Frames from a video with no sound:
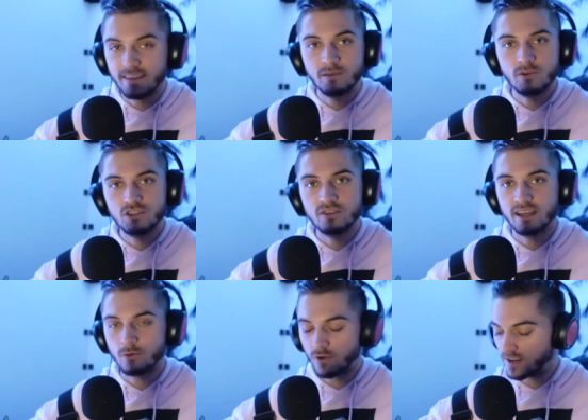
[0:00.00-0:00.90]
And then once you
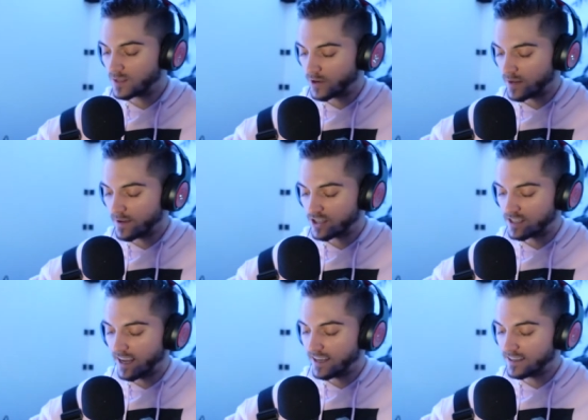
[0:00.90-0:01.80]
get it where it's pretty much
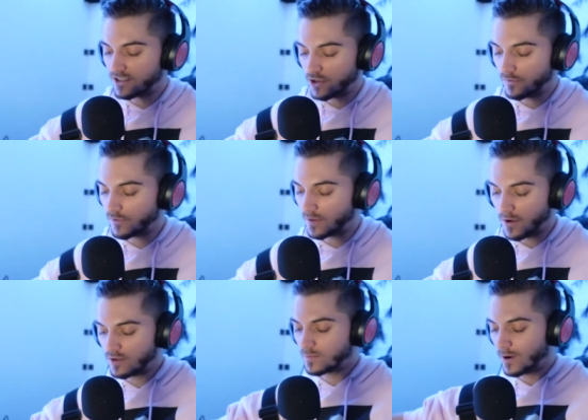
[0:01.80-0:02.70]
staying in tune for the
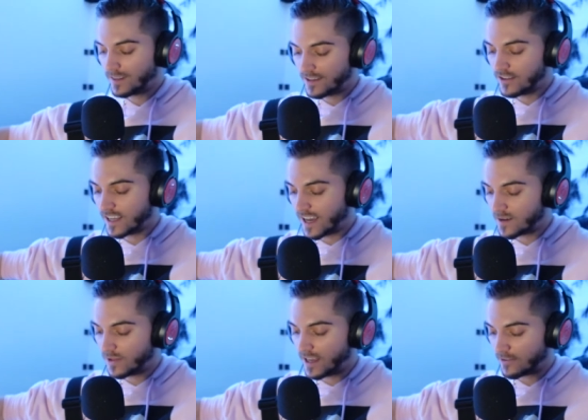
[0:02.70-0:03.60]
most part, then you can kind
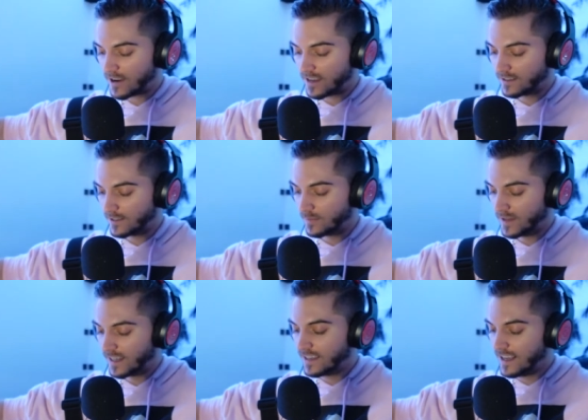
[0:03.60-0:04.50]
of play around a little
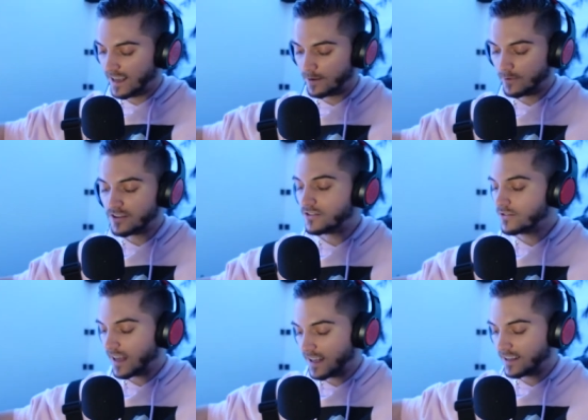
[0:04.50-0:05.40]
bit. And when you
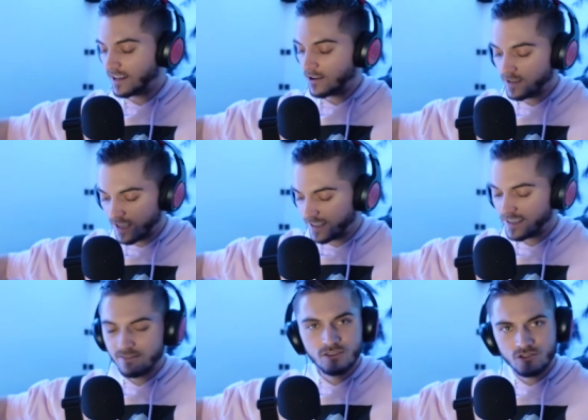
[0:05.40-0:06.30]
do that, you know,
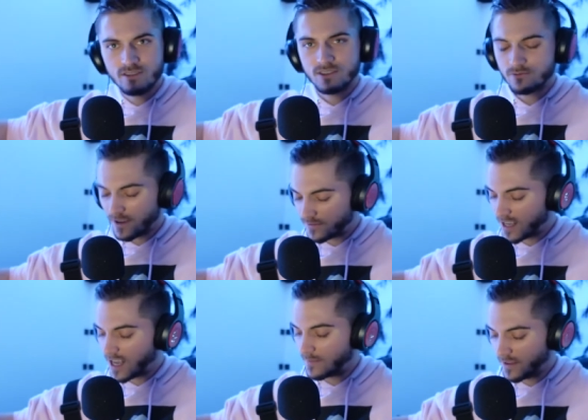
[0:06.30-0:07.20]
give the strings a rough
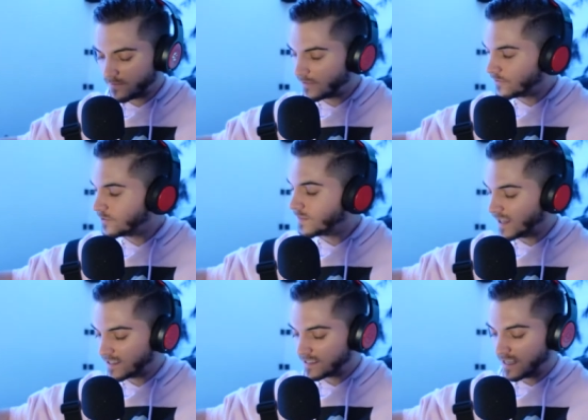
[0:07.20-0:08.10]
time. Give them a few
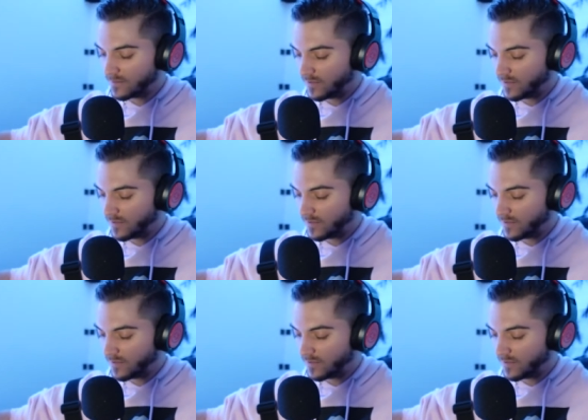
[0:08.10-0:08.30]
bends, give them a